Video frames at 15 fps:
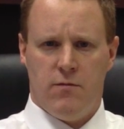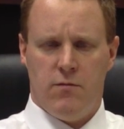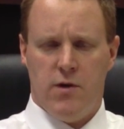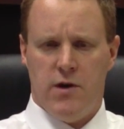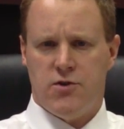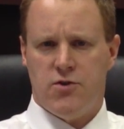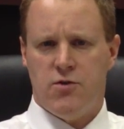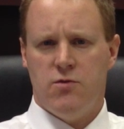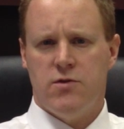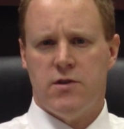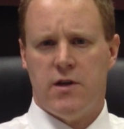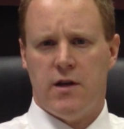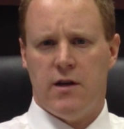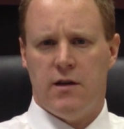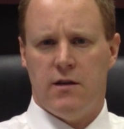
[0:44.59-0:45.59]
By
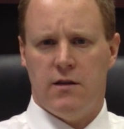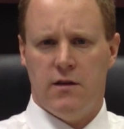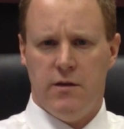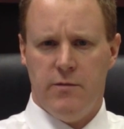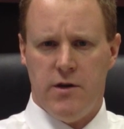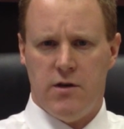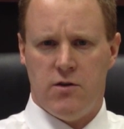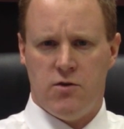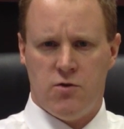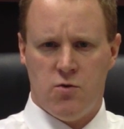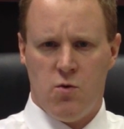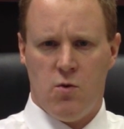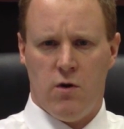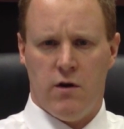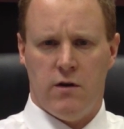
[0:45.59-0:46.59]
choosing limited
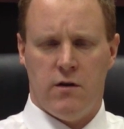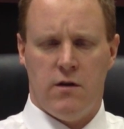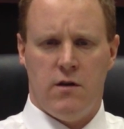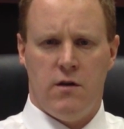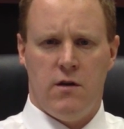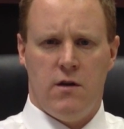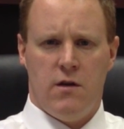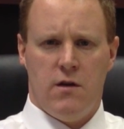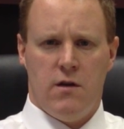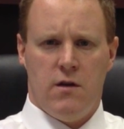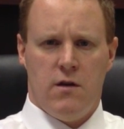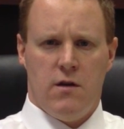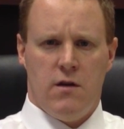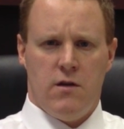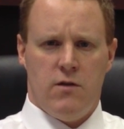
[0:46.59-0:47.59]
tort,
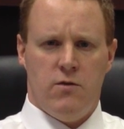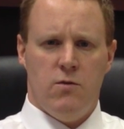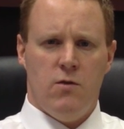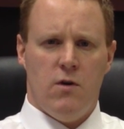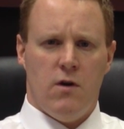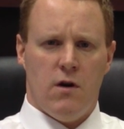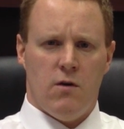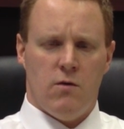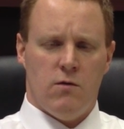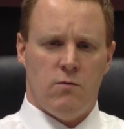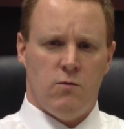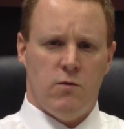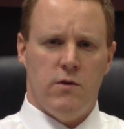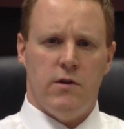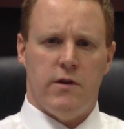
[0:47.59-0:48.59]
you are
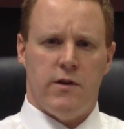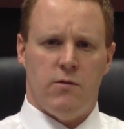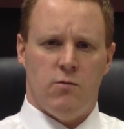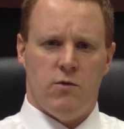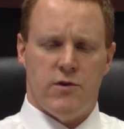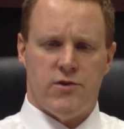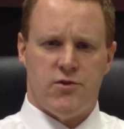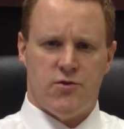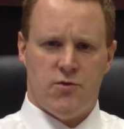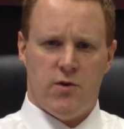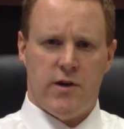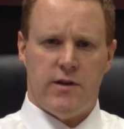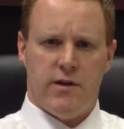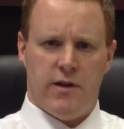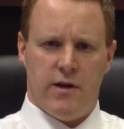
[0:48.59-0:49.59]
really
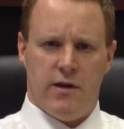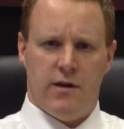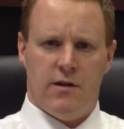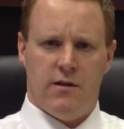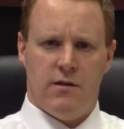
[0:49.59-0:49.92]
restricting,